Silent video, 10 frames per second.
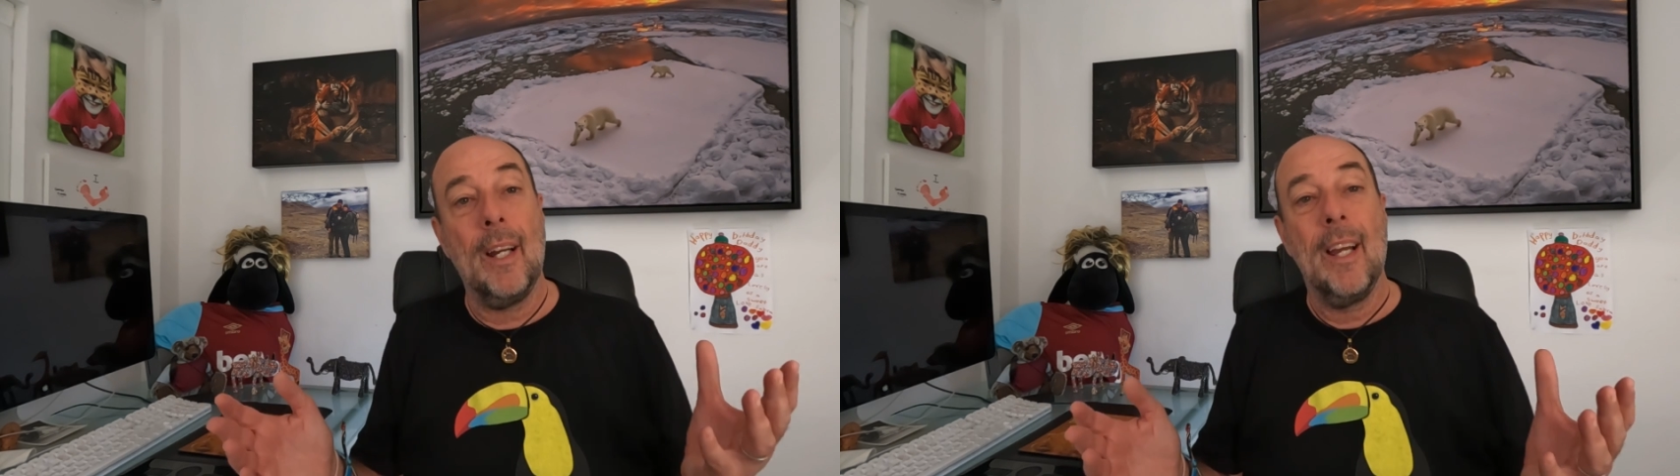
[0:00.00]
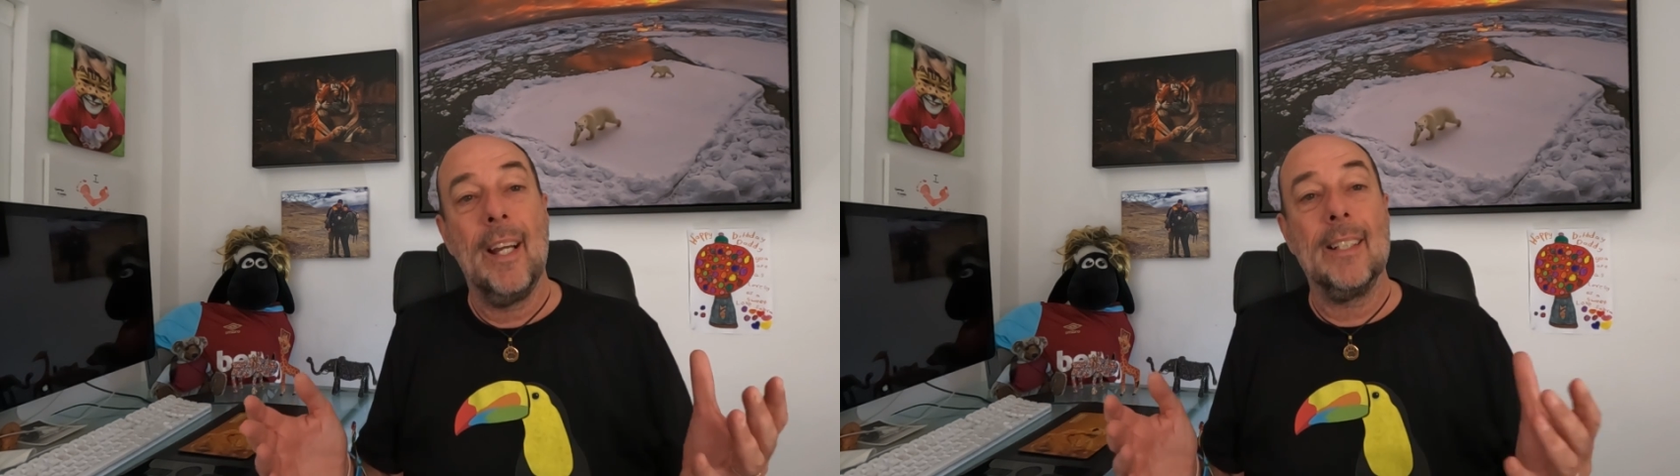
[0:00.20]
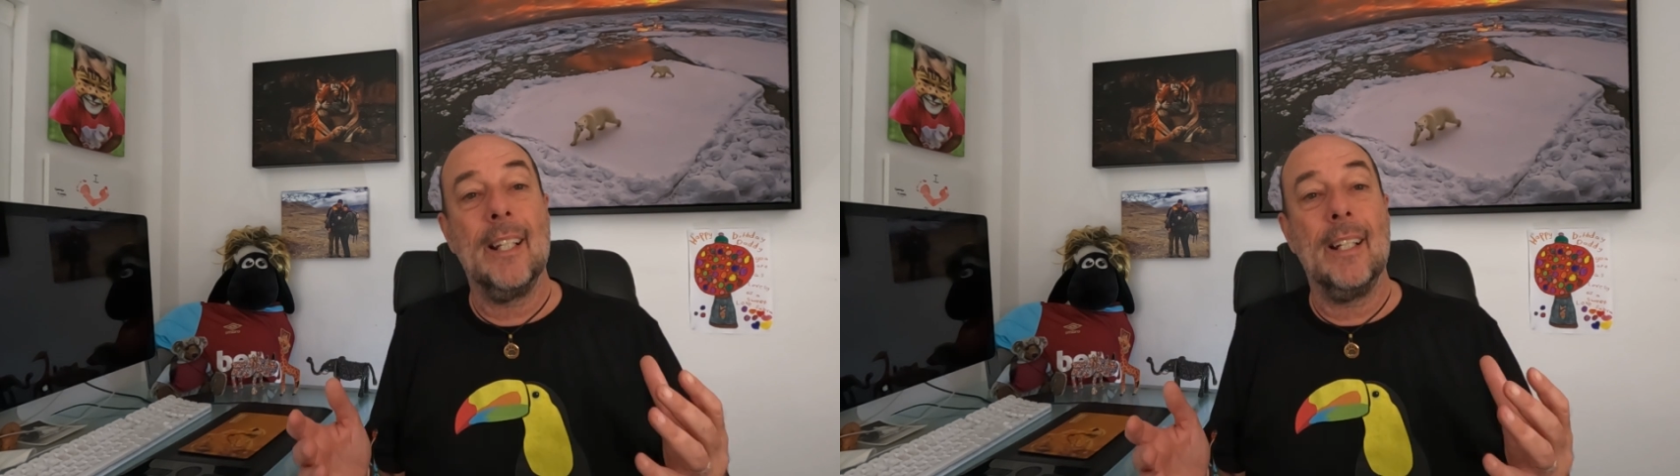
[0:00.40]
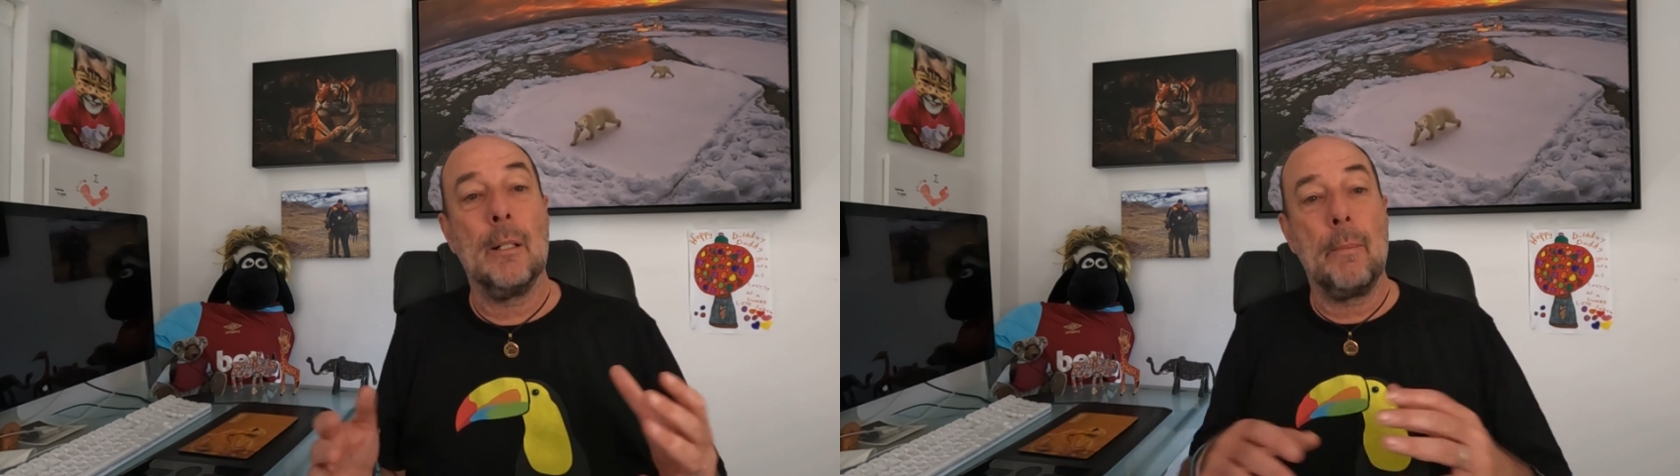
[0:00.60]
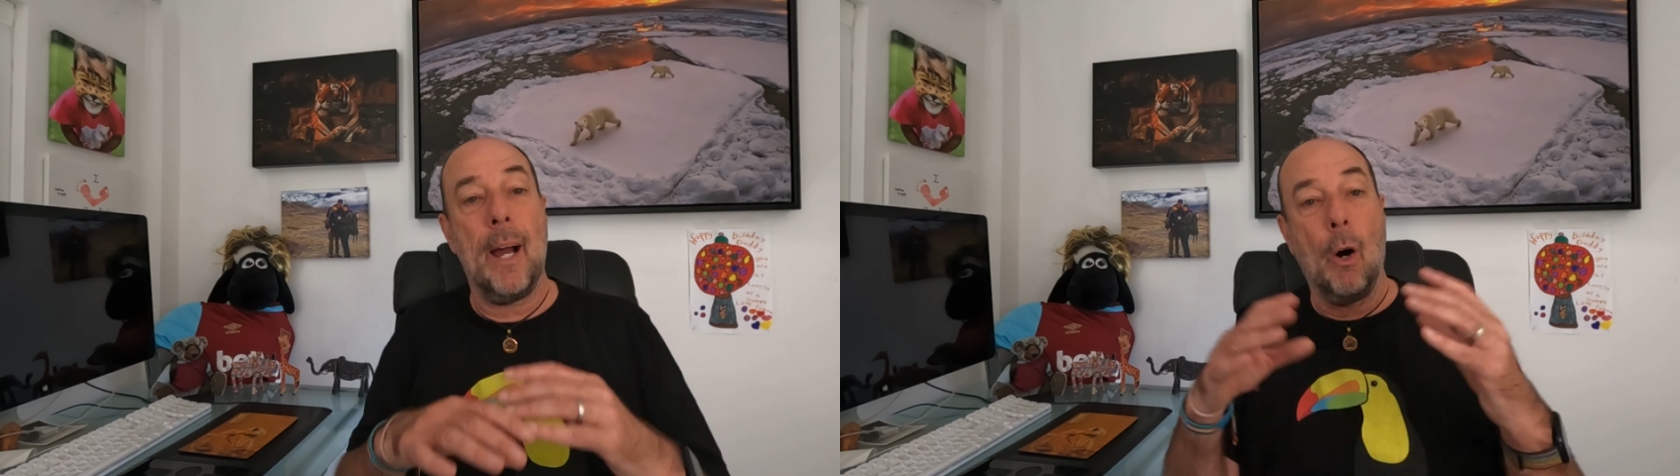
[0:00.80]
is that it's
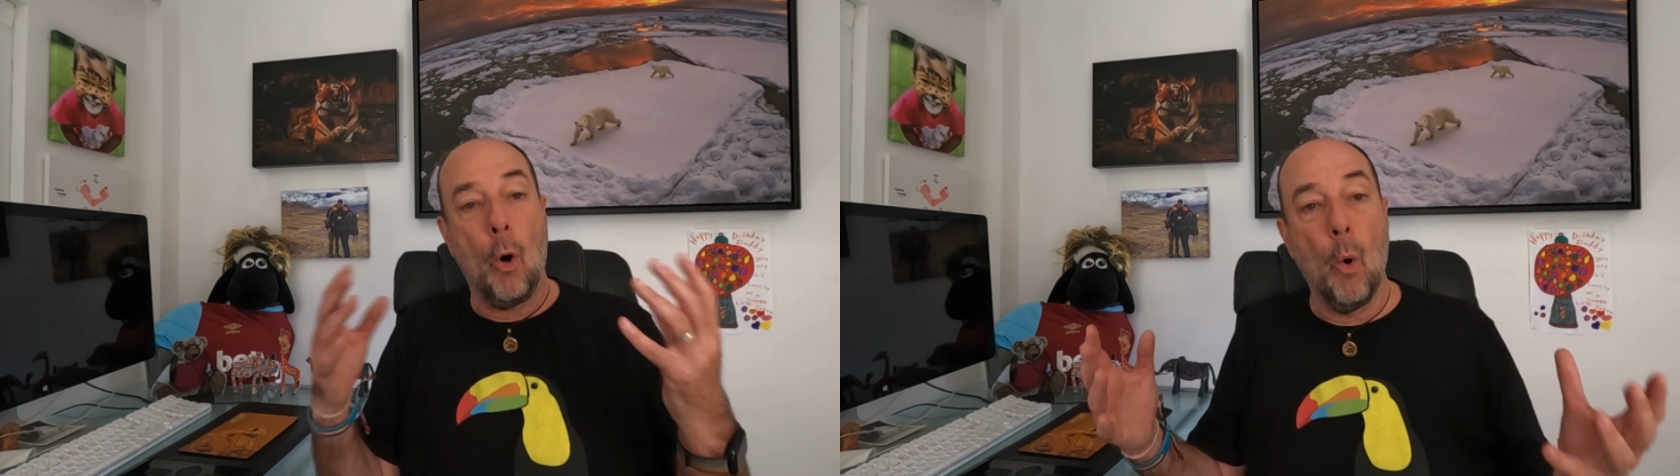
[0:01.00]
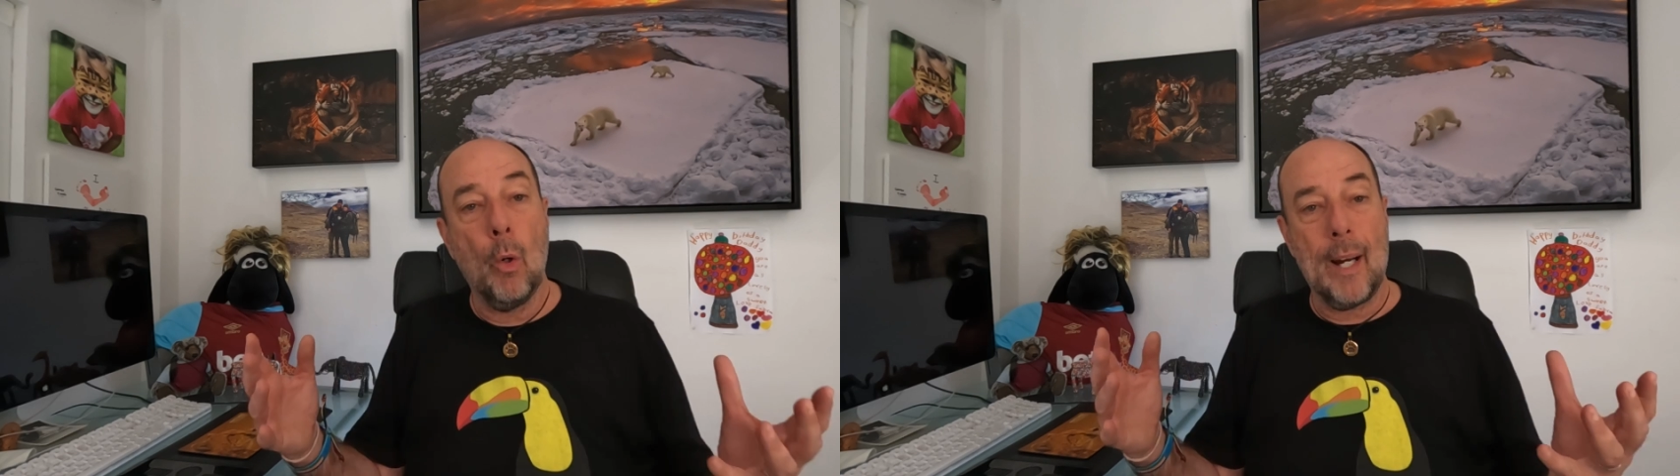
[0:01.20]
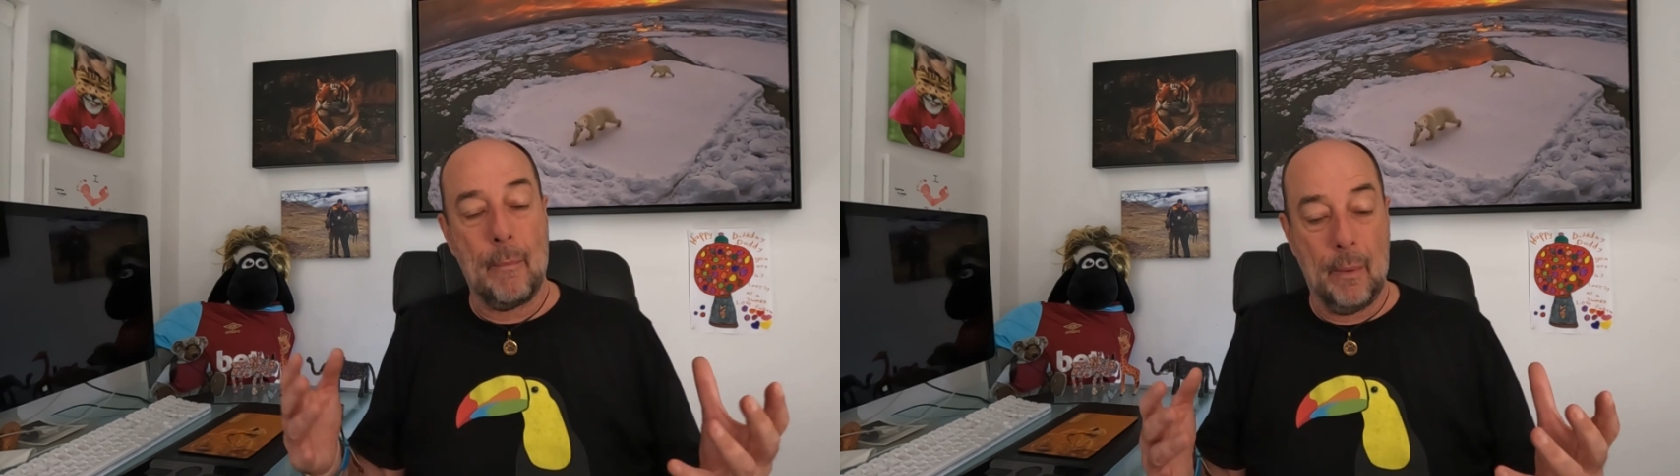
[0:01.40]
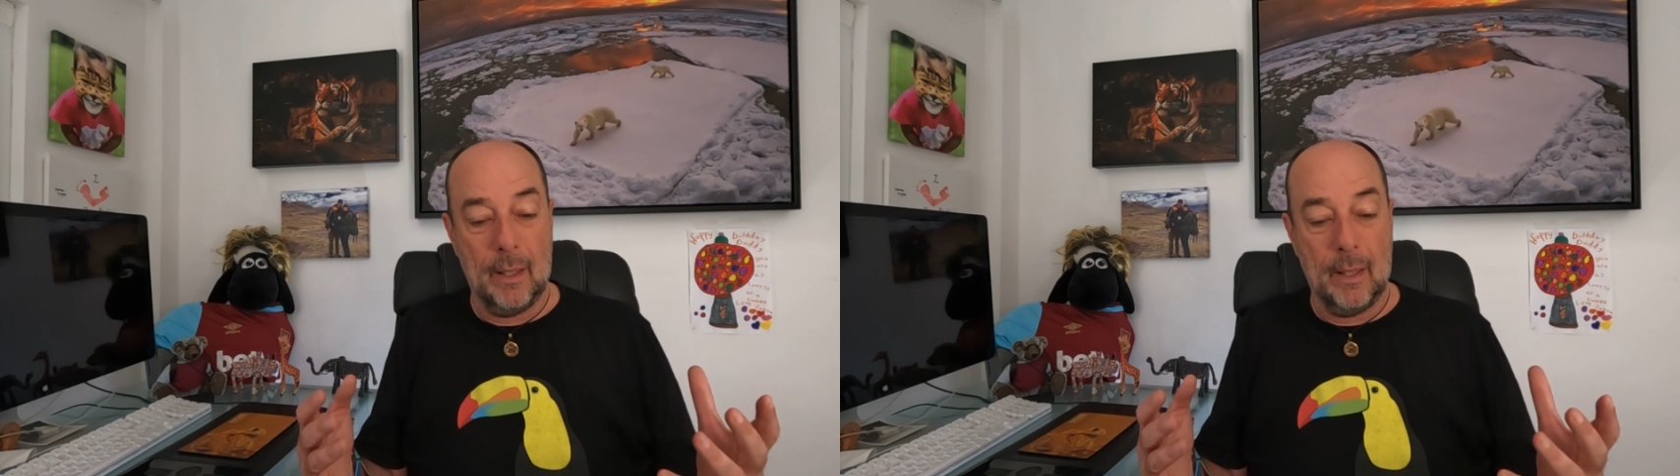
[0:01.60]
about all camera